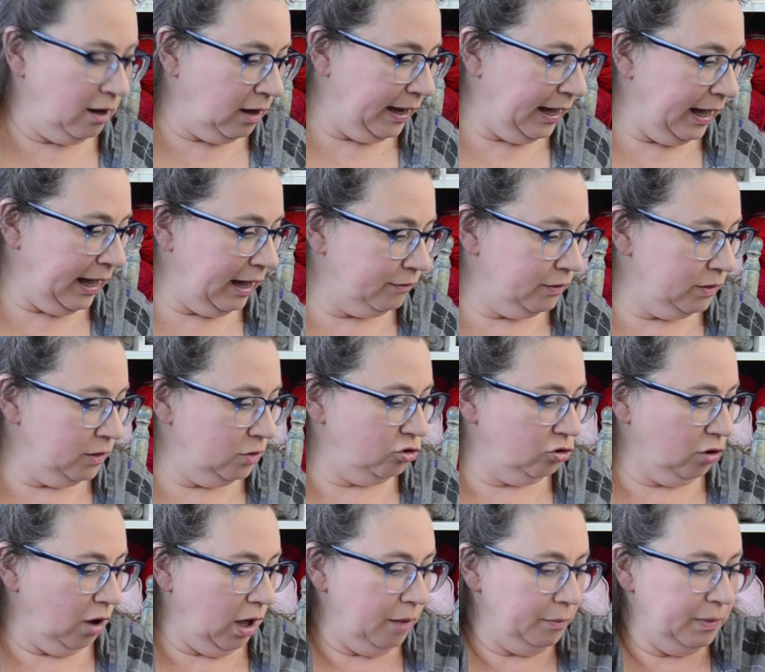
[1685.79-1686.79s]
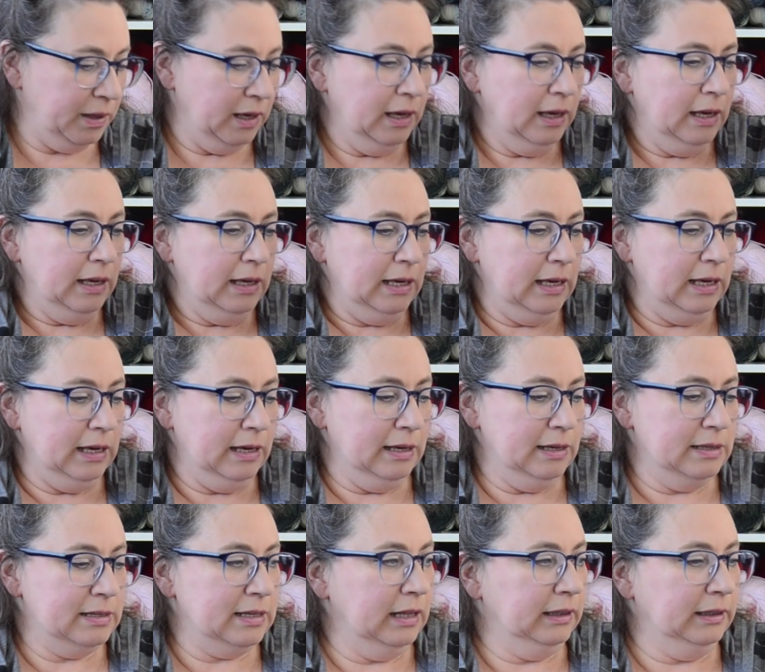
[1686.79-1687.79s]
I have in the shop
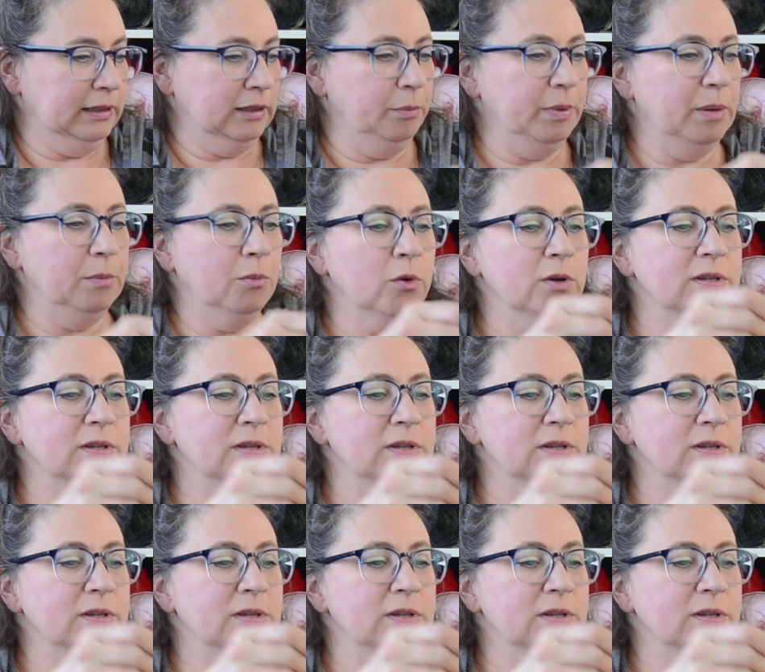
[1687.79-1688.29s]
is a little bit more